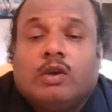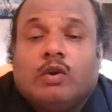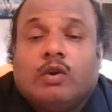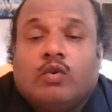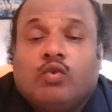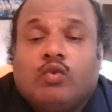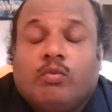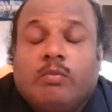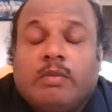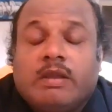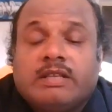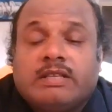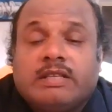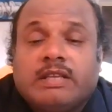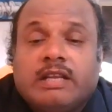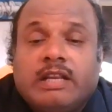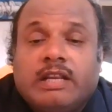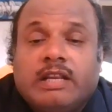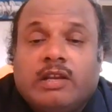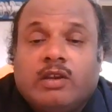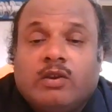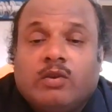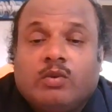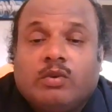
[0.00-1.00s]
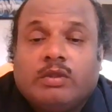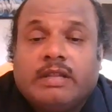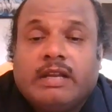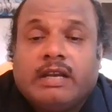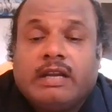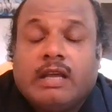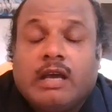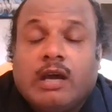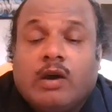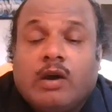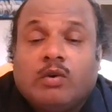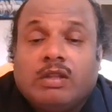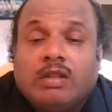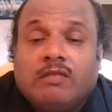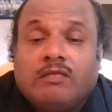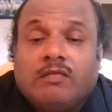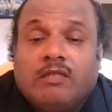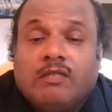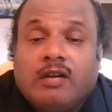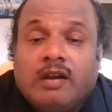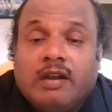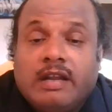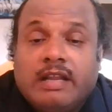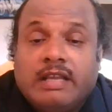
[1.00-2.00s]
who basically know that how the
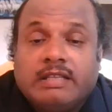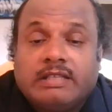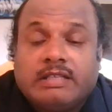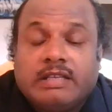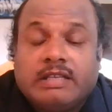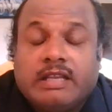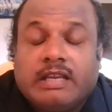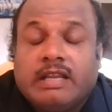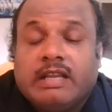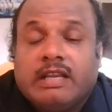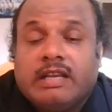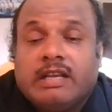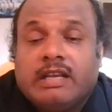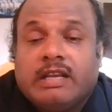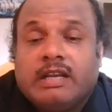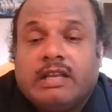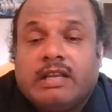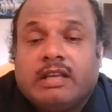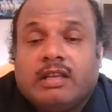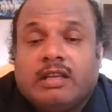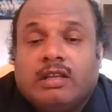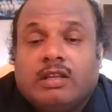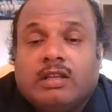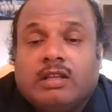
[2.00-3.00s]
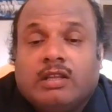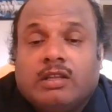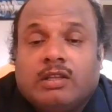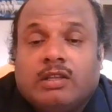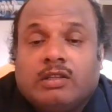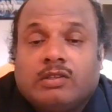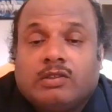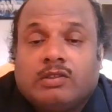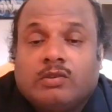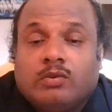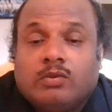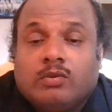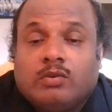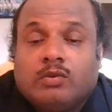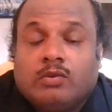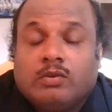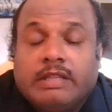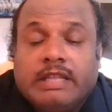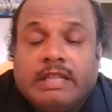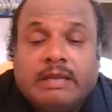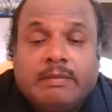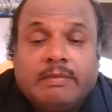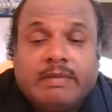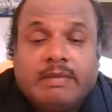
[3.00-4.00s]
world is created. So
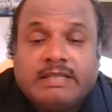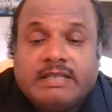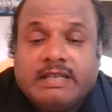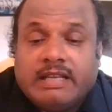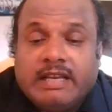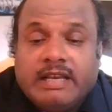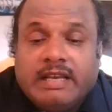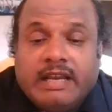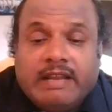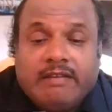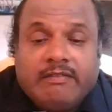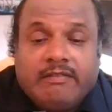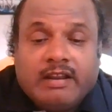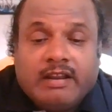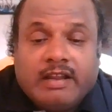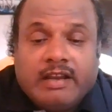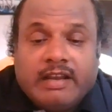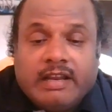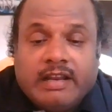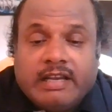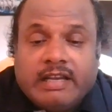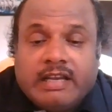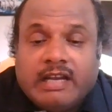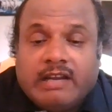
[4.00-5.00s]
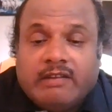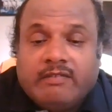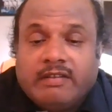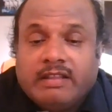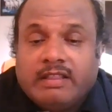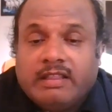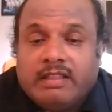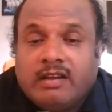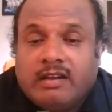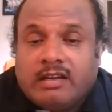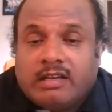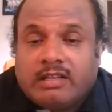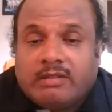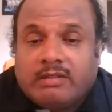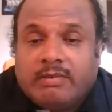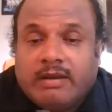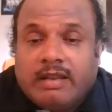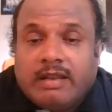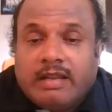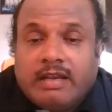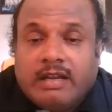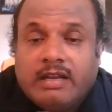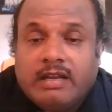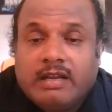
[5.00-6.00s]
they basically never connected with the earth
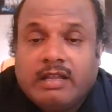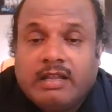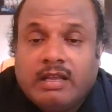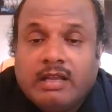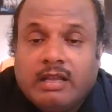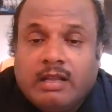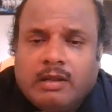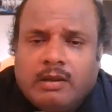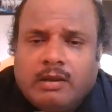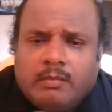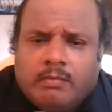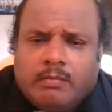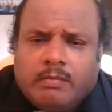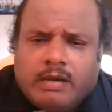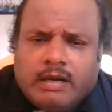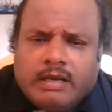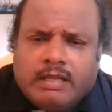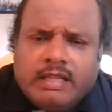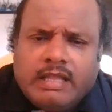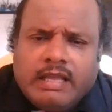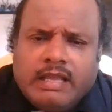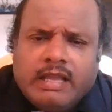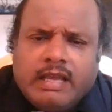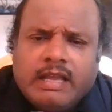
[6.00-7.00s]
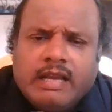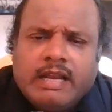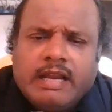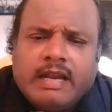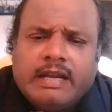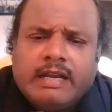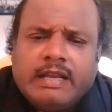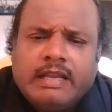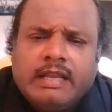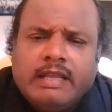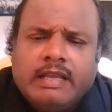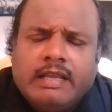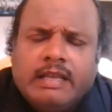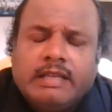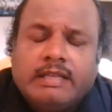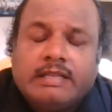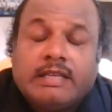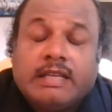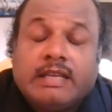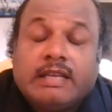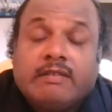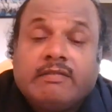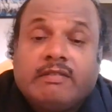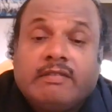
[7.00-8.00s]
planet, but they are handling each
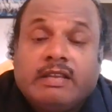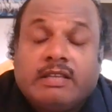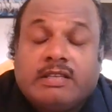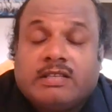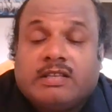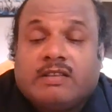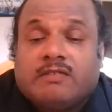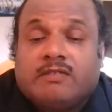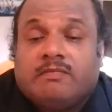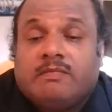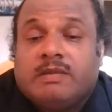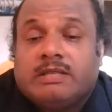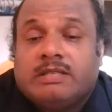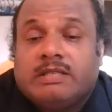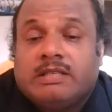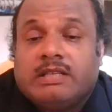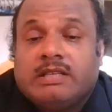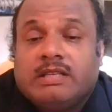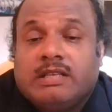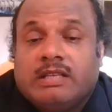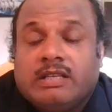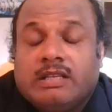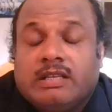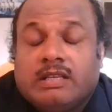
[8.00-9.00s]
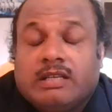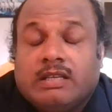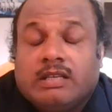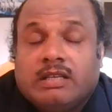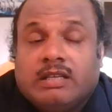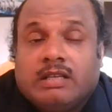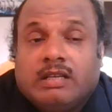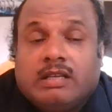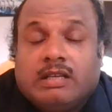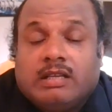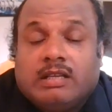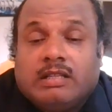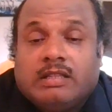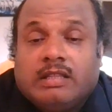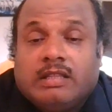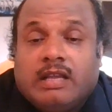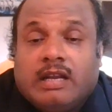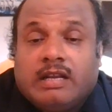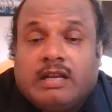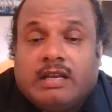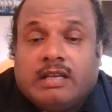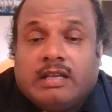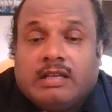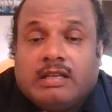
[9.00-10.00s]
and every stuff, basically,
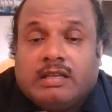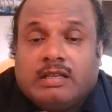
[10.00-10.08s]
that